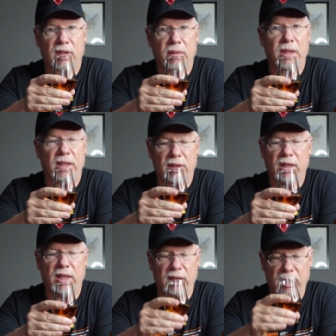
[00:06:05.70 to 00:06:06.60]
I mean,
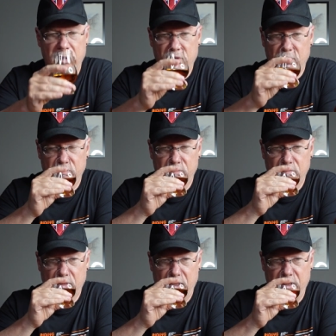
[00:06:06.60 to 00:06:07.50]
it is.
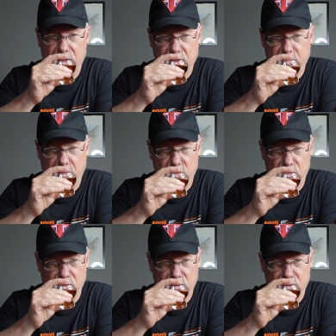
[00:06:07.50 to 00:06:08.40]
It is
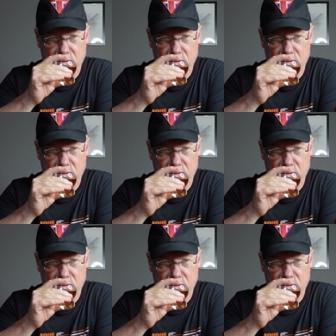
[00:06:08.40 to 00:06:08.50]
potent.